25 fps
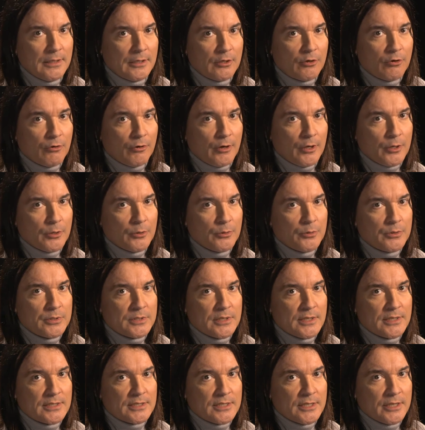
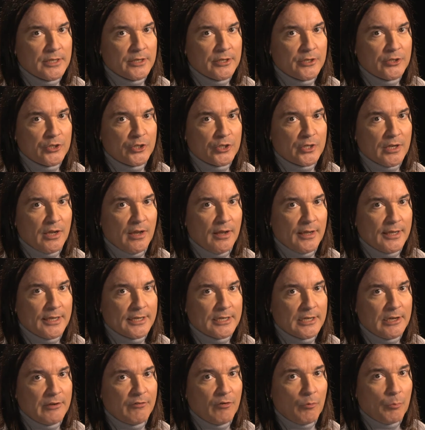Crows surge
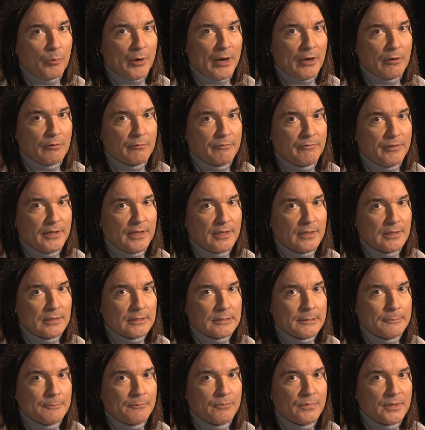tired over brown field,